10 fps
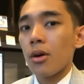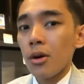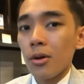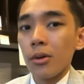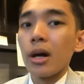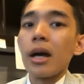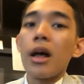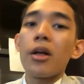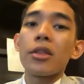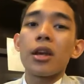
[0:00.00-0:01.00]
oh,
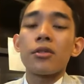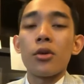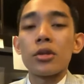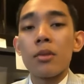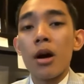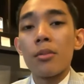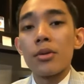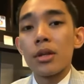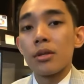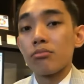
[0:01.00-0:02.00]
healthcare law is
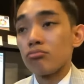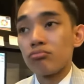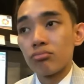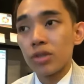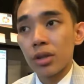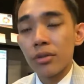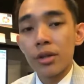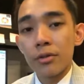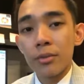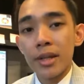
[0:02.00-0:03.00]
probably the career
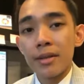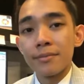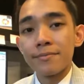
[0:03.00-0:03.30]
for me.